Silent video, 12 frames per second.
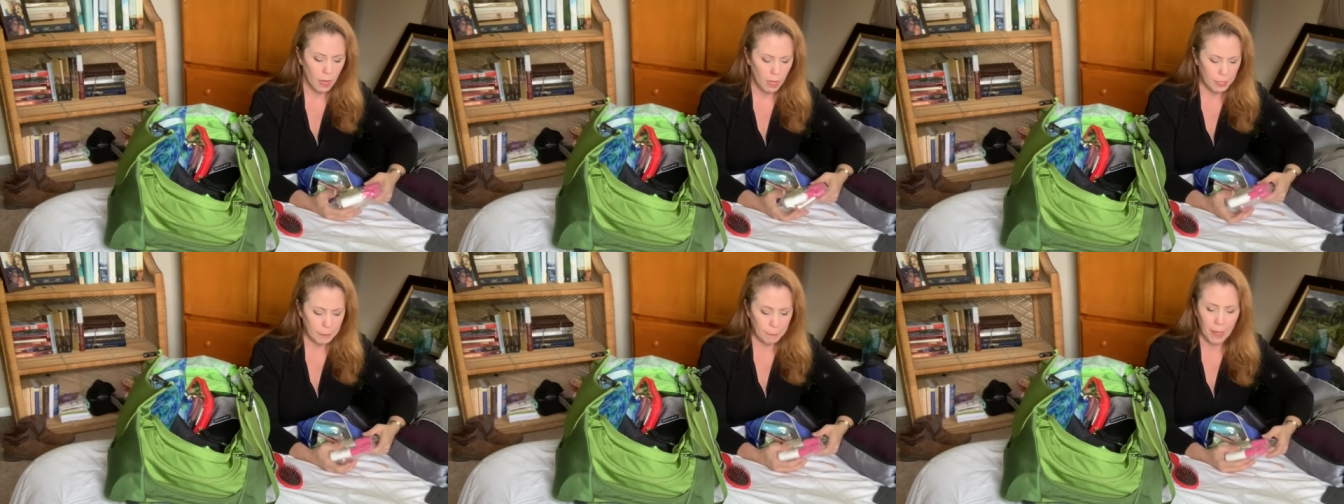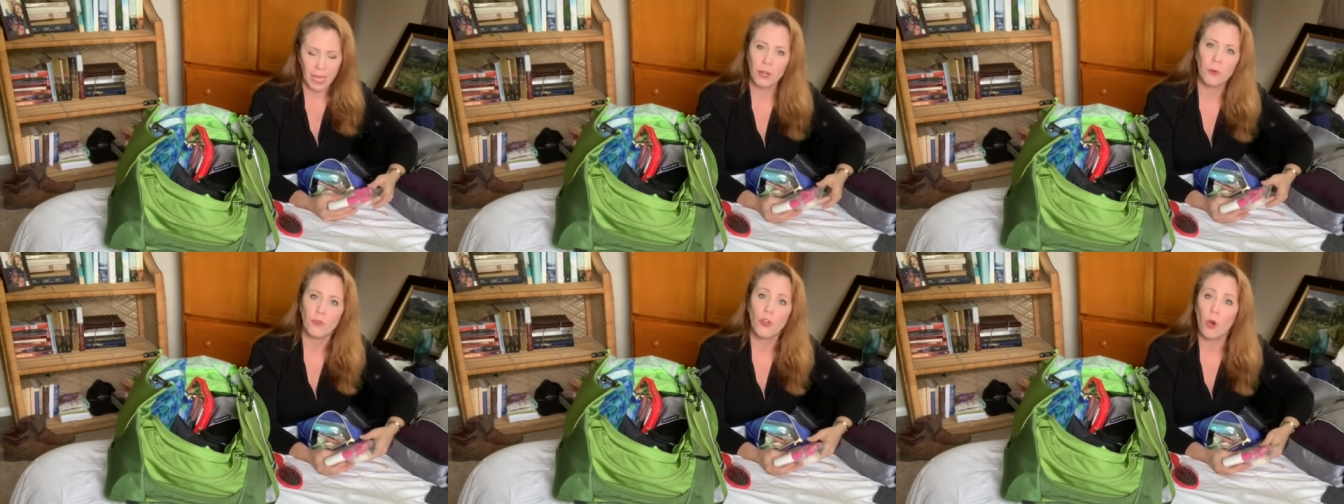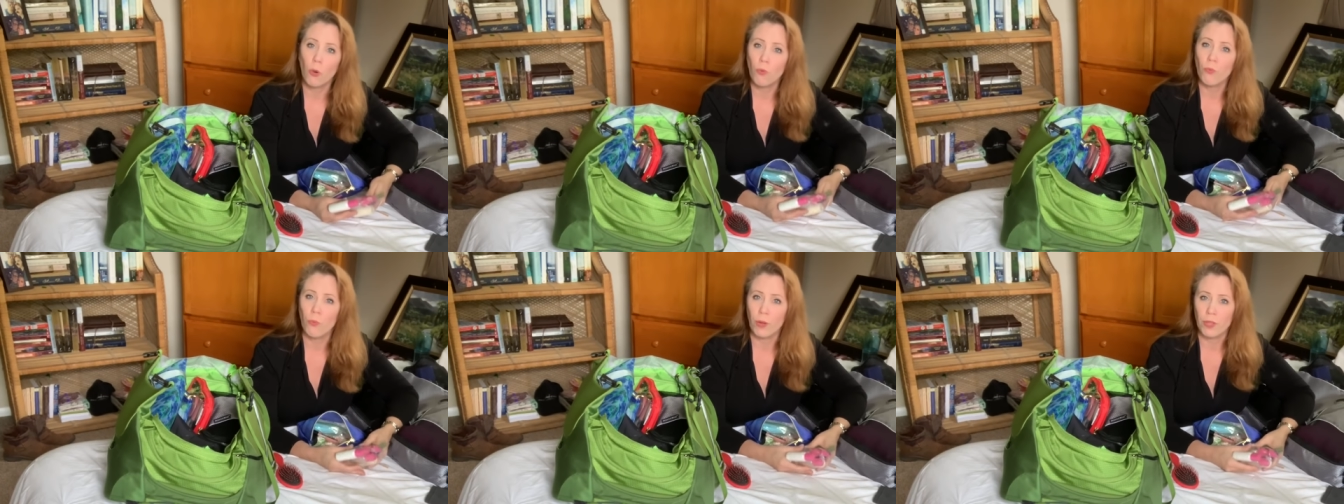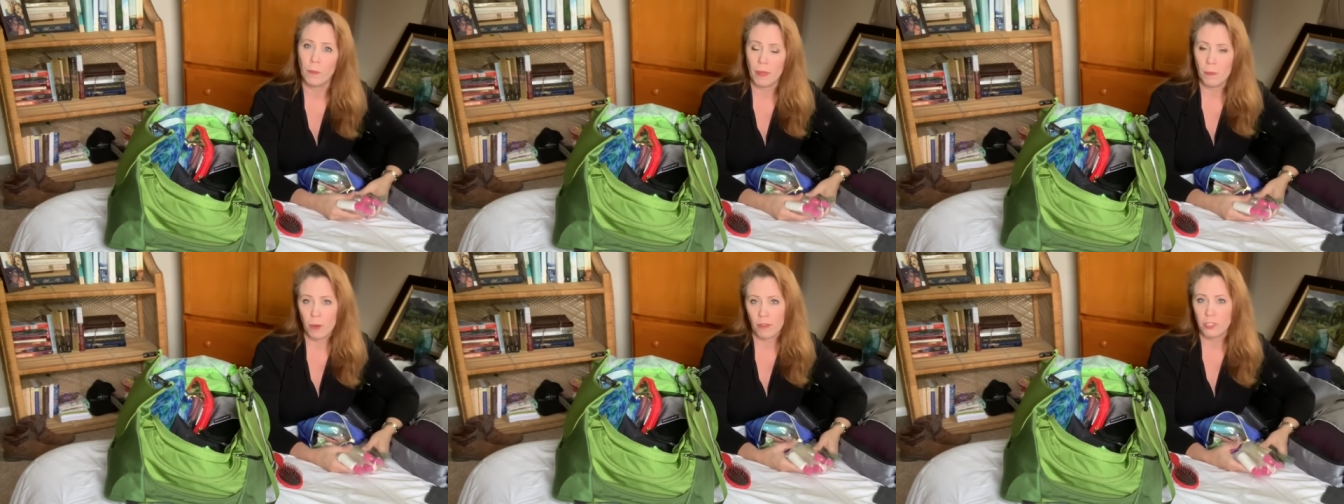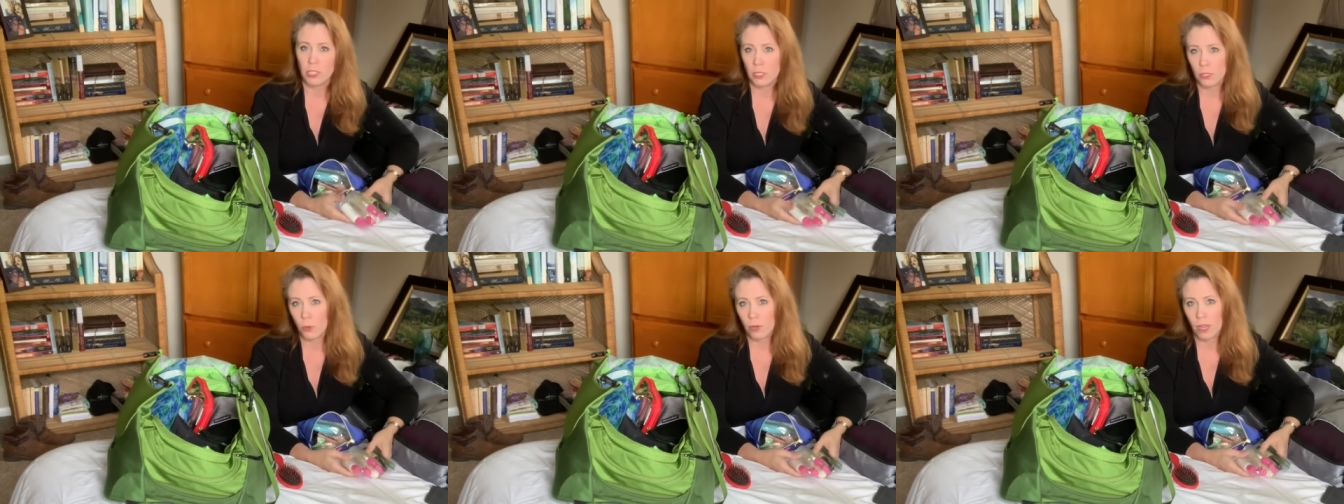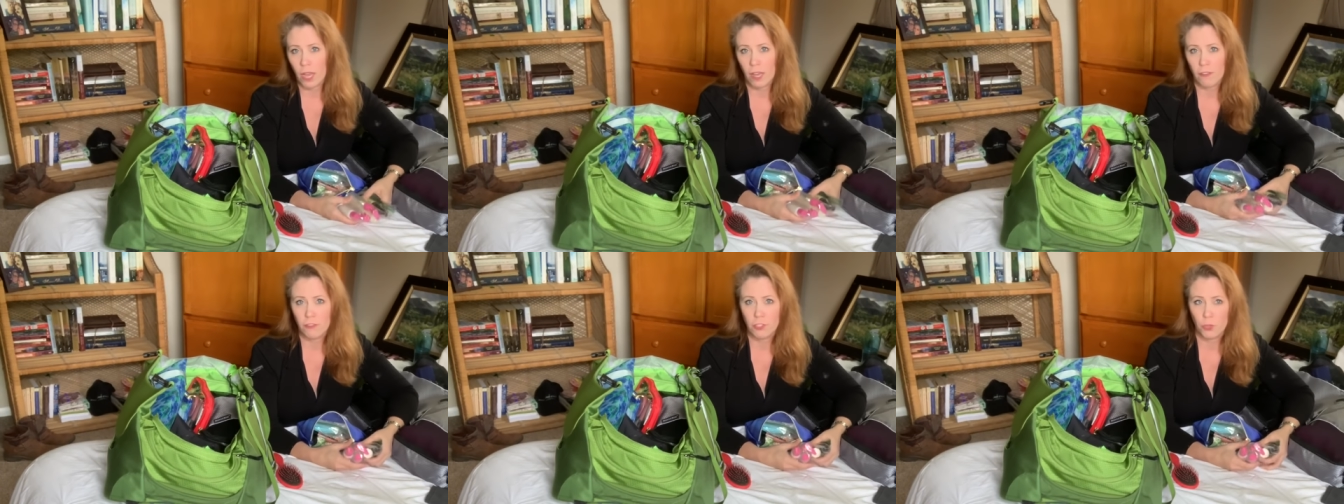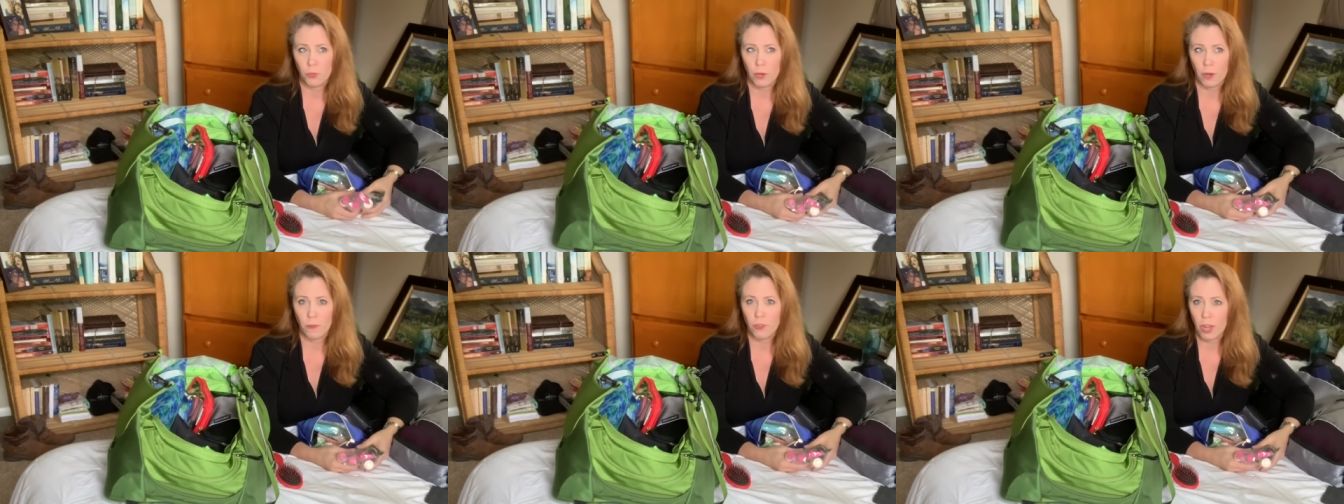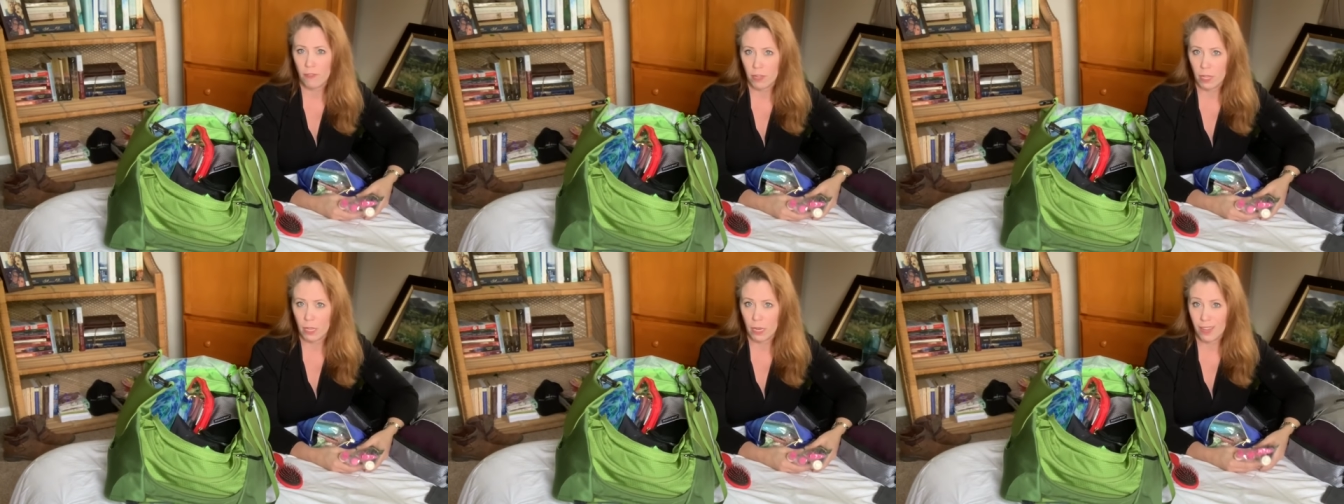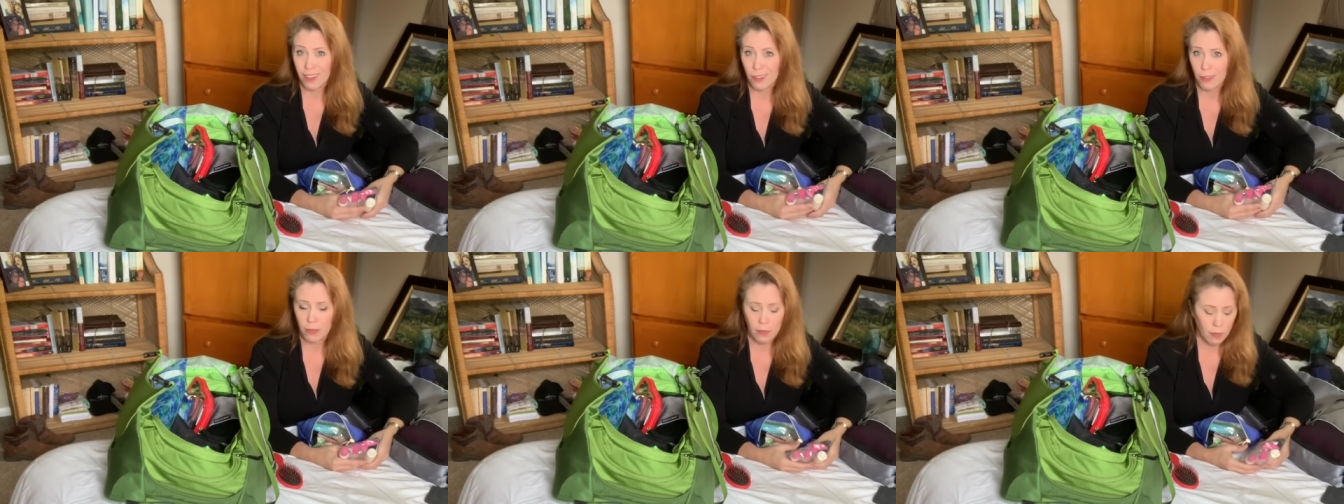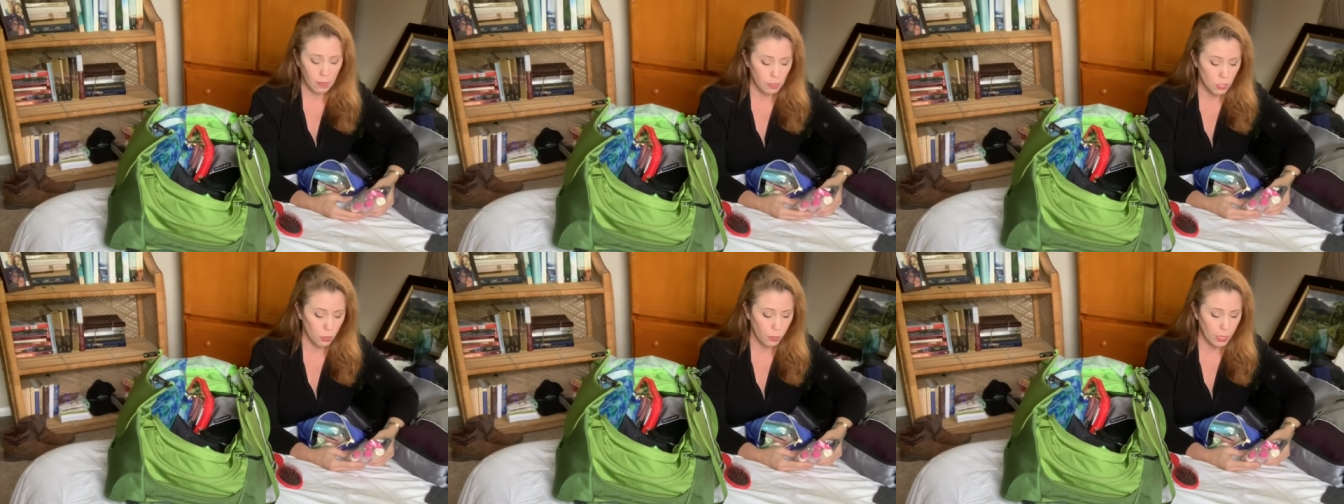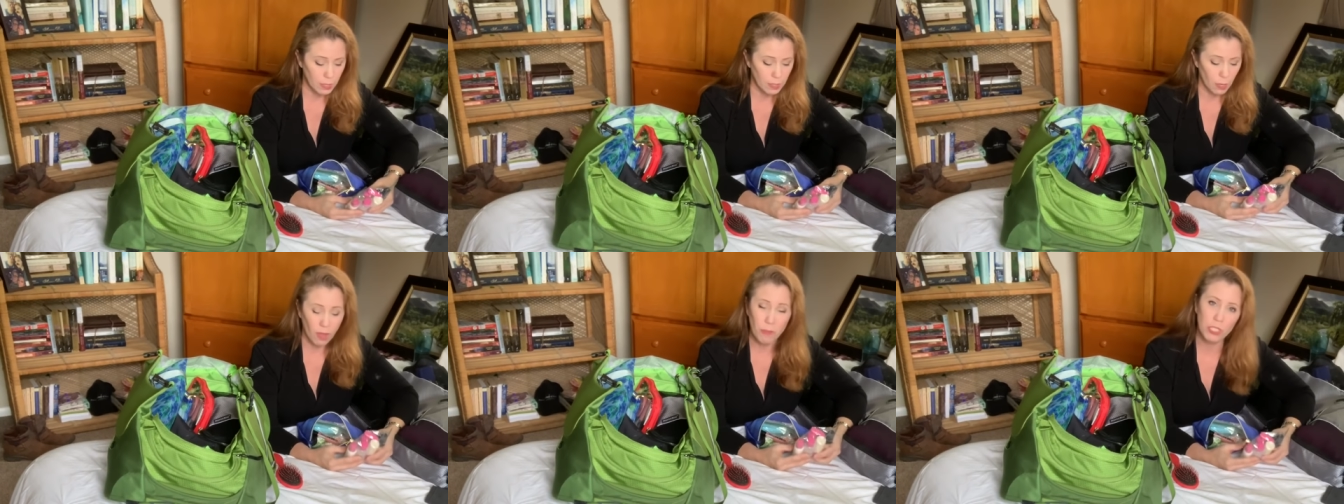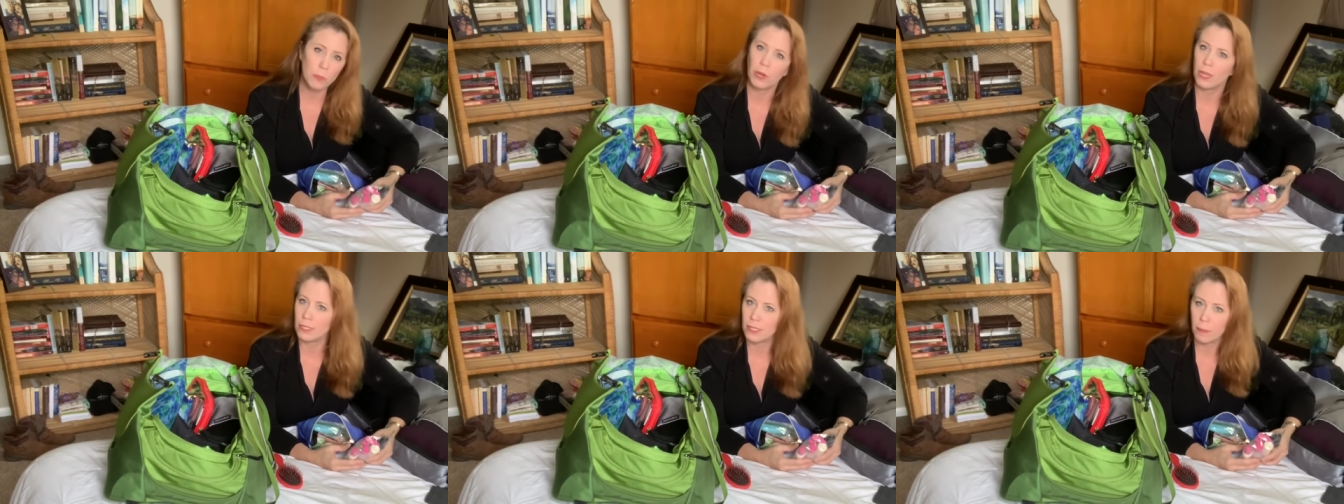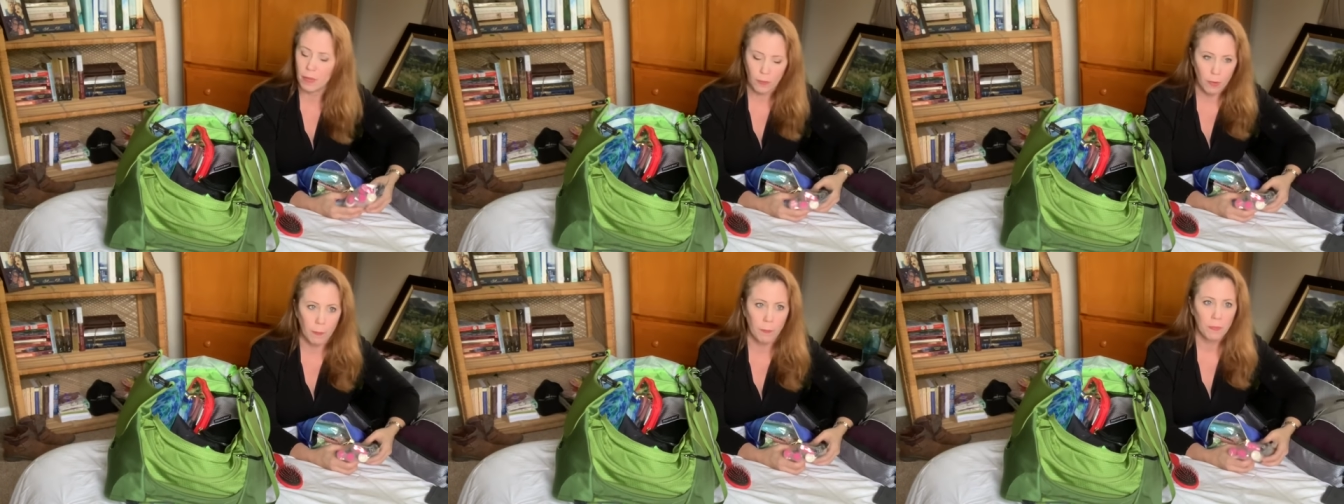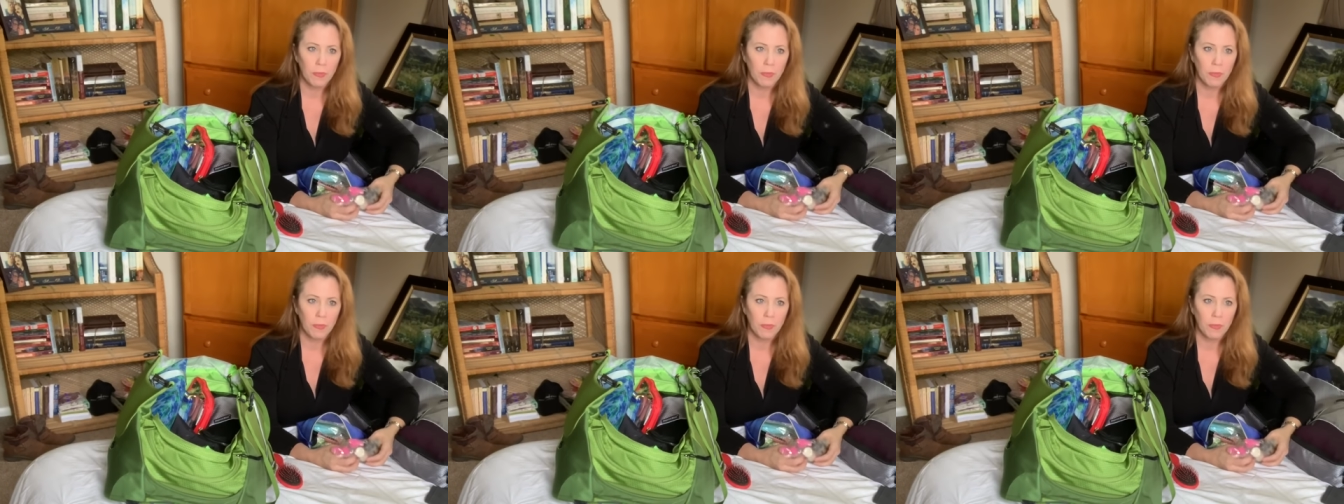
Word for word: Um, I don't know what the bed and breakfast is going to have to where I'm traveling in Ireland in two weeks, so I'm just bringing some anyway.